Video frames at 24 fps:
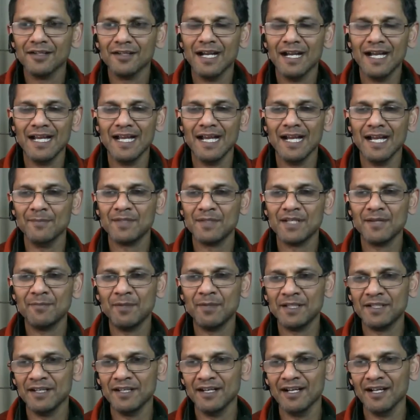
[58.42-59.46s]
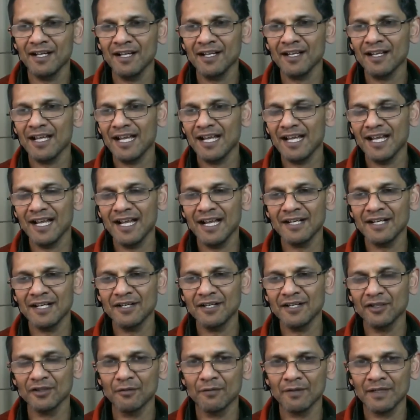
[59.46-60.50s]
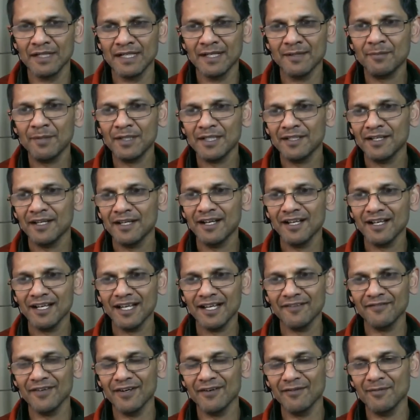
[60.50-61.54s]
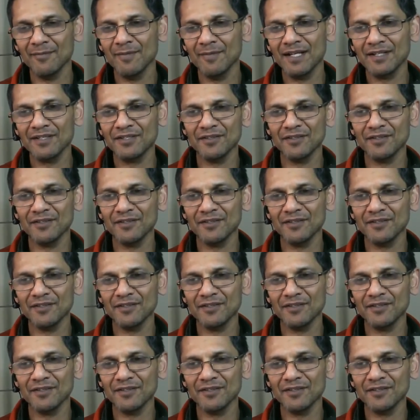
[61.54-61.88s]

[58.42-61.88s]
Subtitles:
I'm Jay Patel. I don't know Reena Patel. I've never met